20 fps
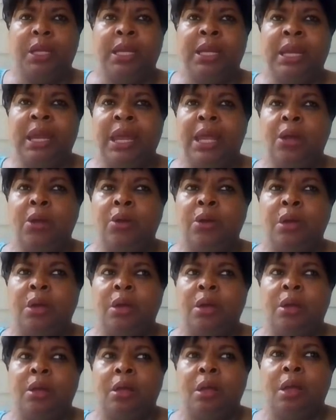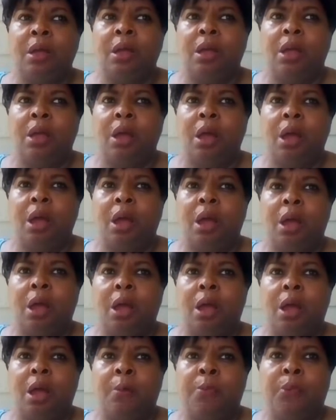He had on a
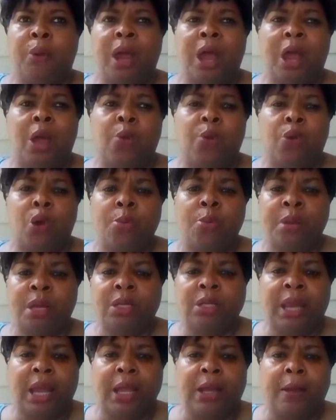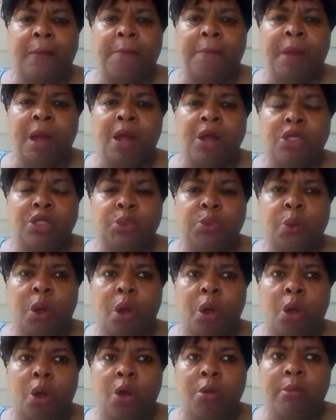brown robe that looked like a monk's
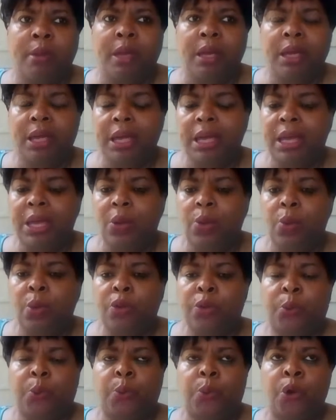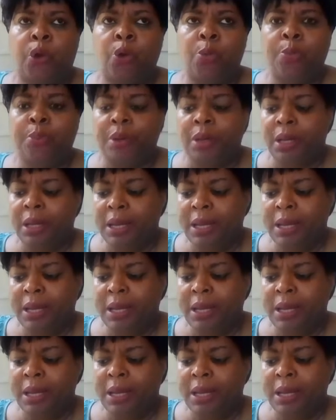robe with a rope.